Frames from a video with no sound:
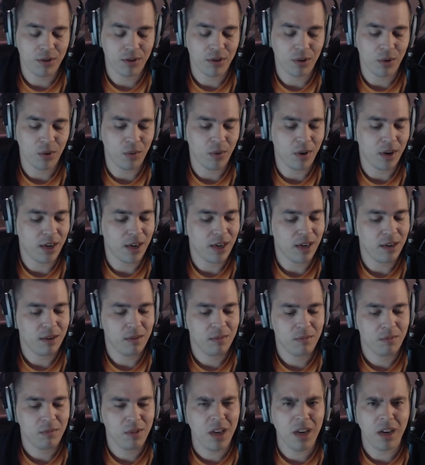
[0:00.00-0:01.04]
So
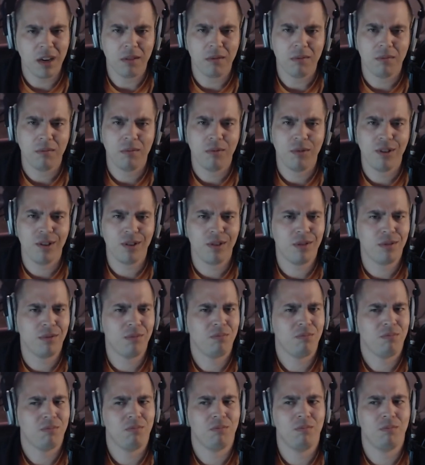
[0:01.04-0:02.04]
yeah, just